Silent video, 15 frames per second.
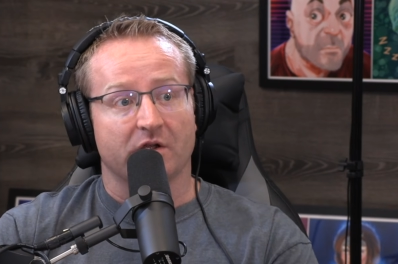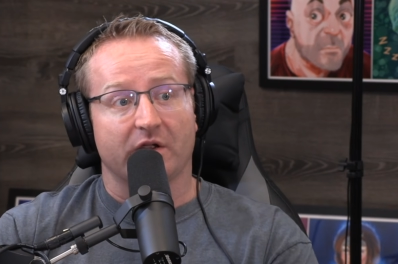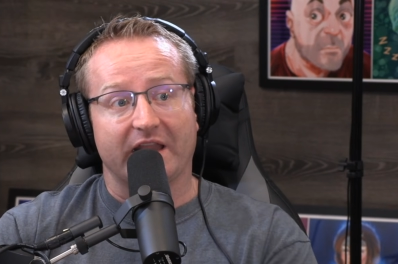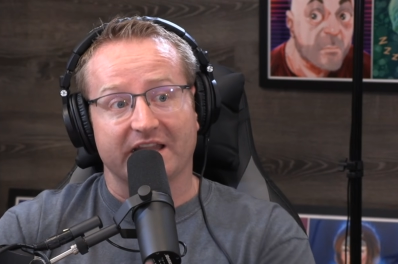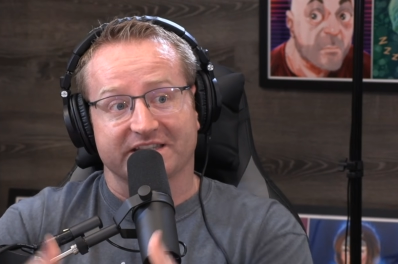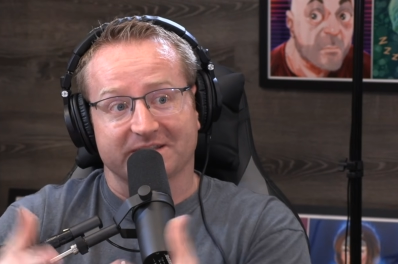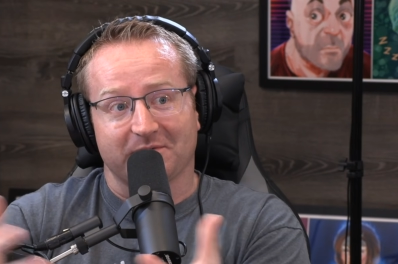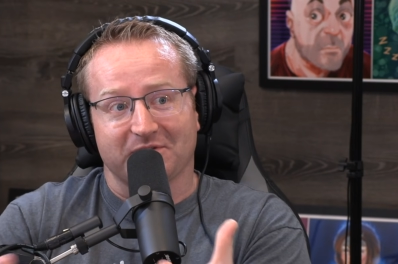Speaker 1: And
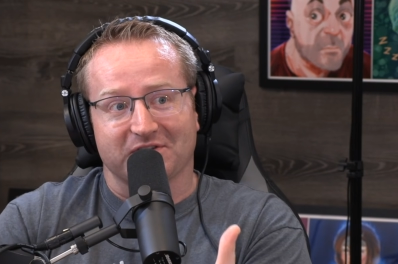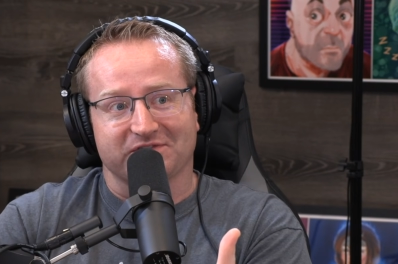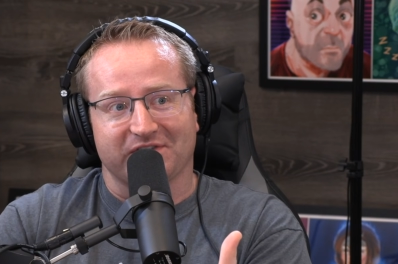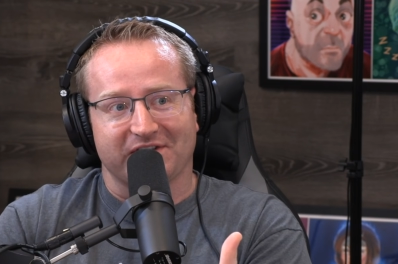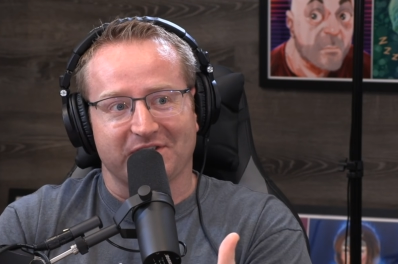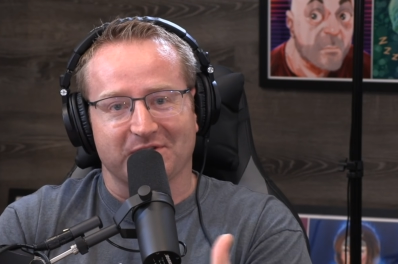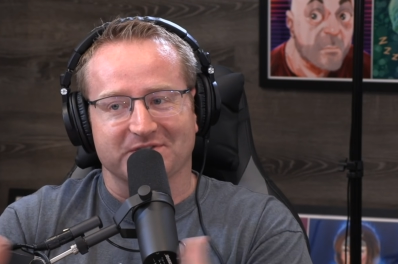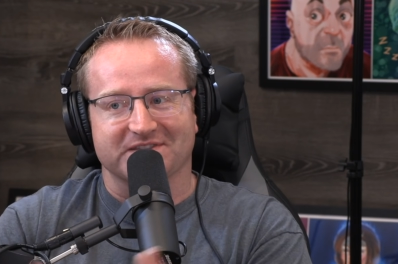in some of those
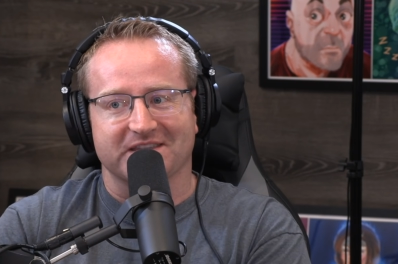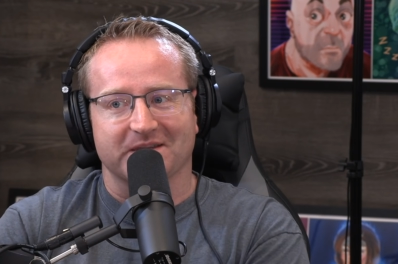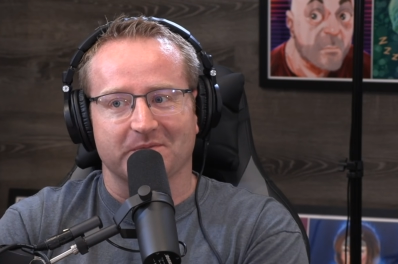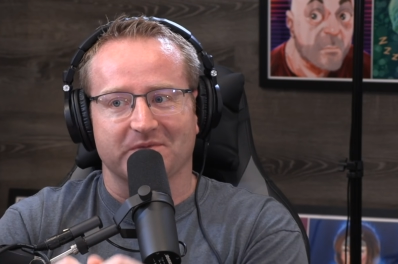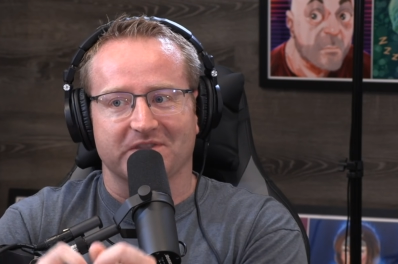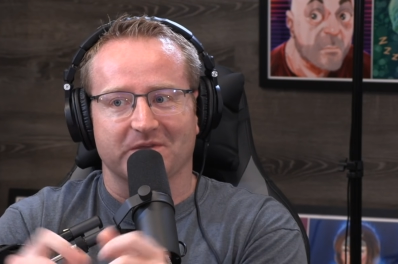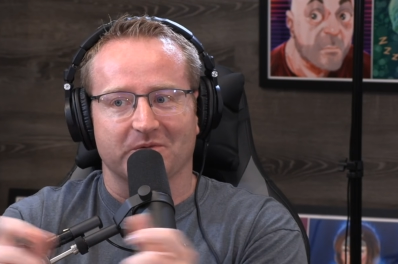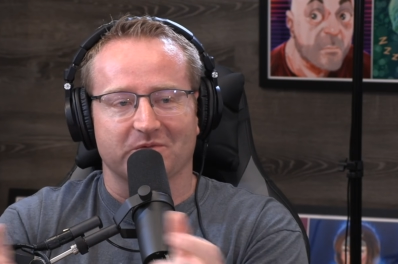videos, the
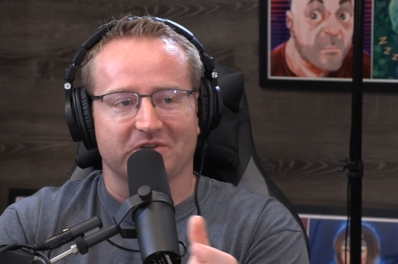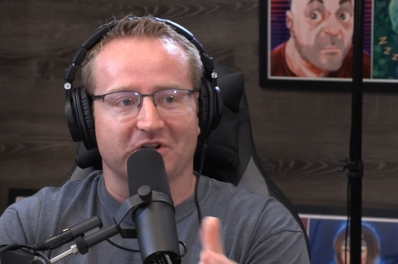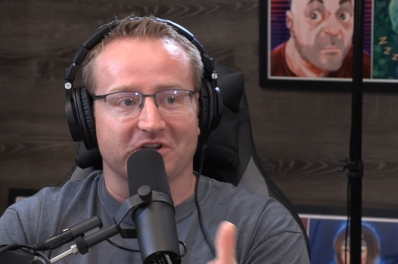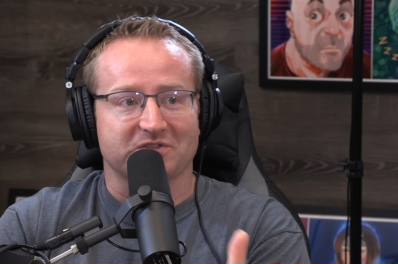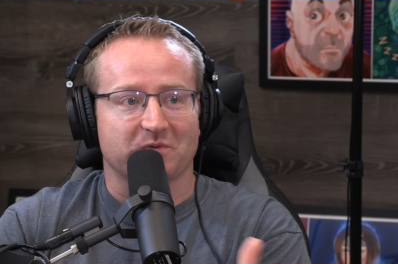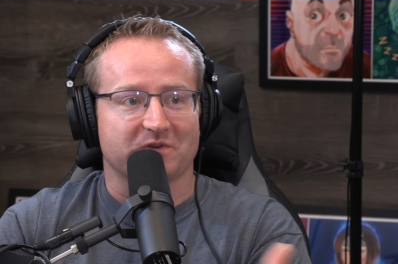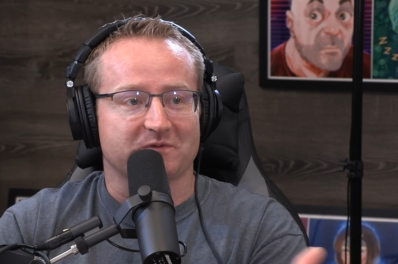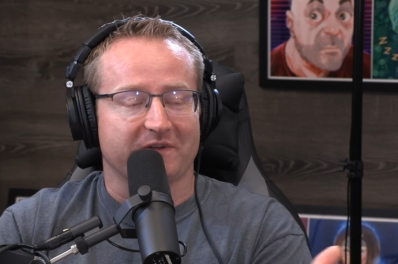the
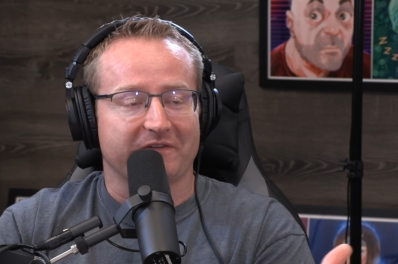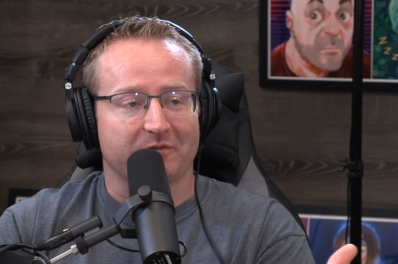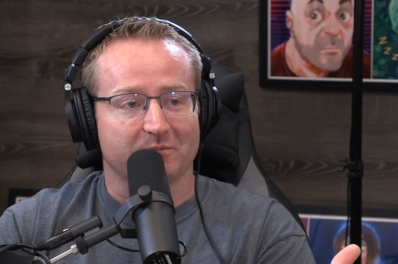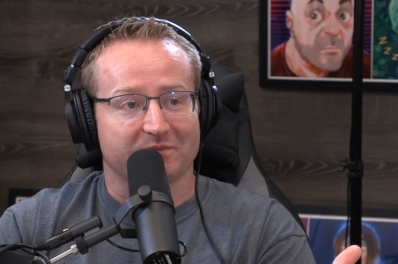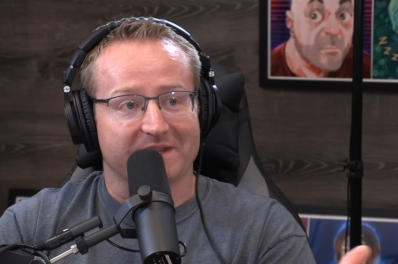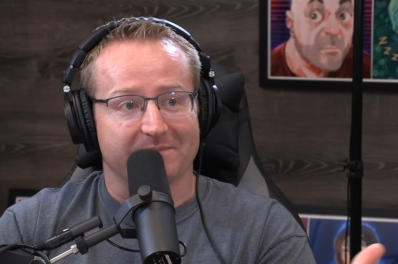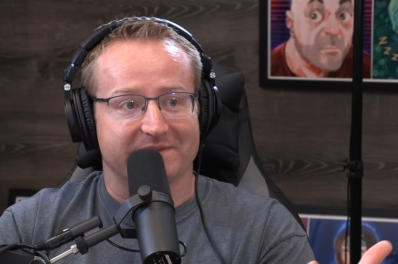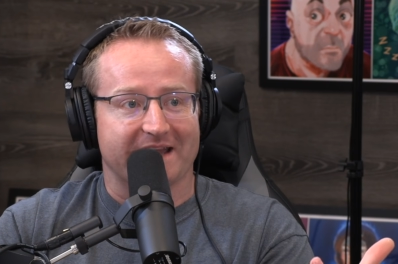curse words were even
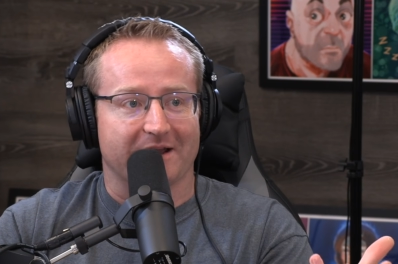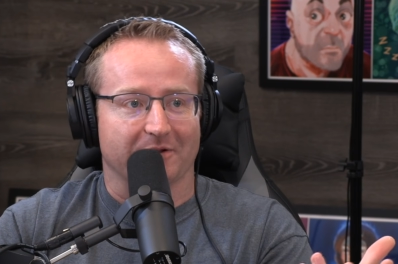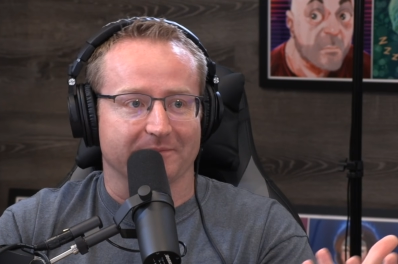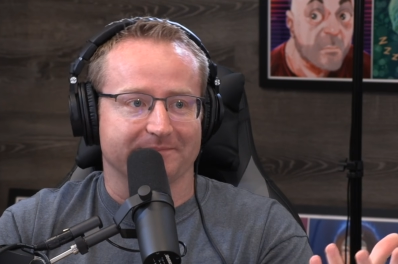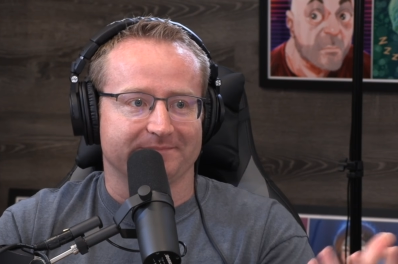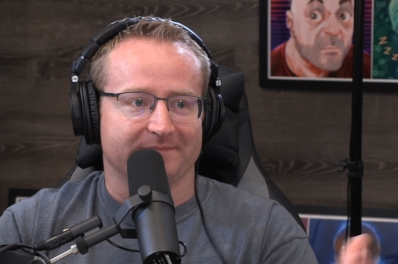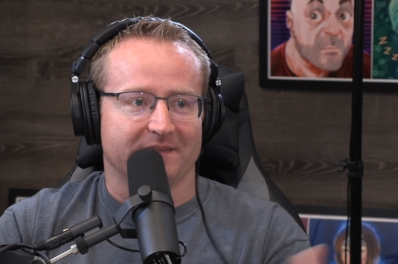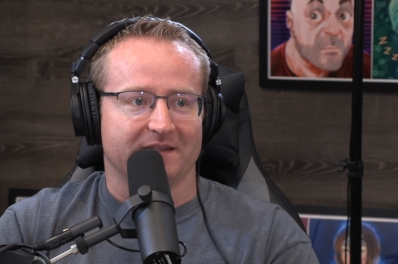bleeped out.
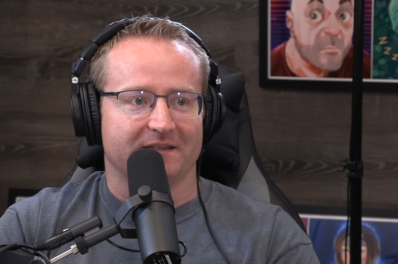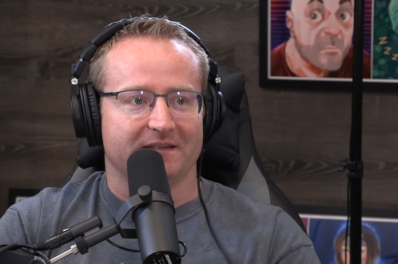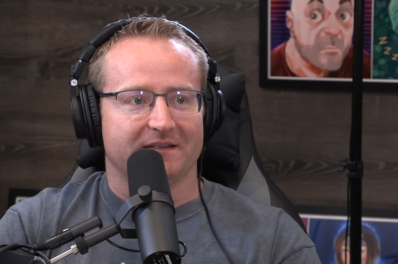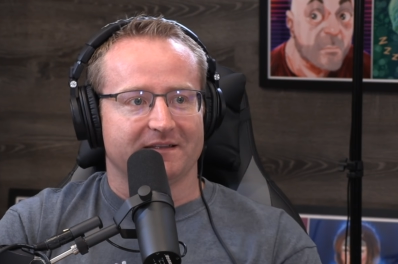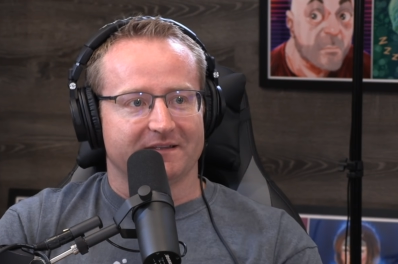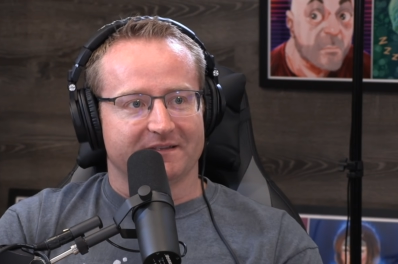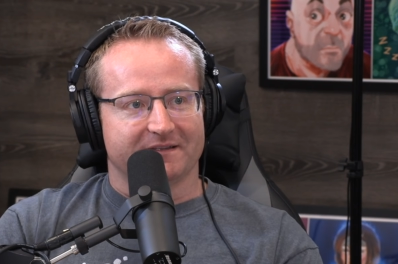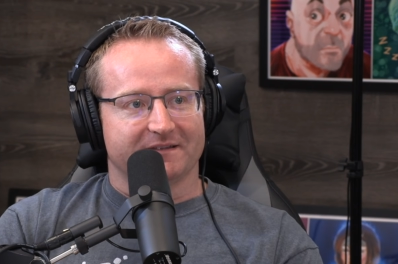
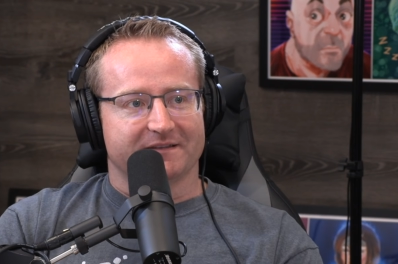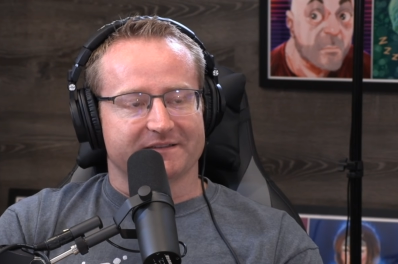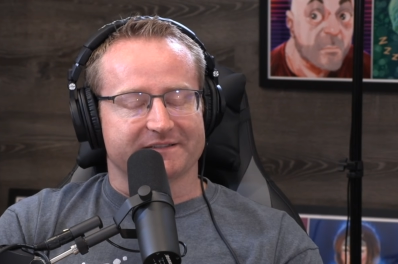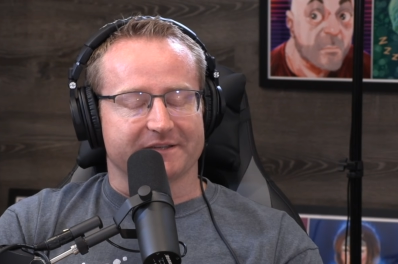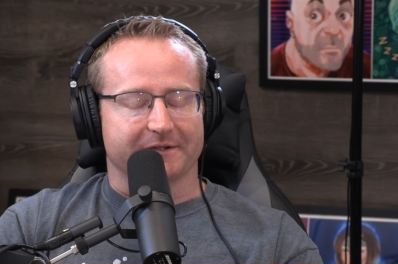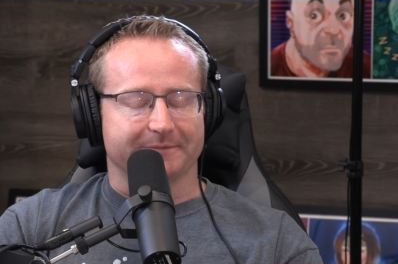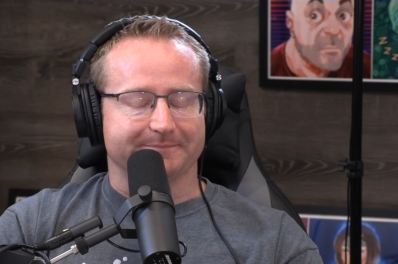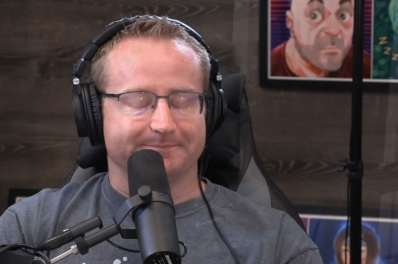Wow. So.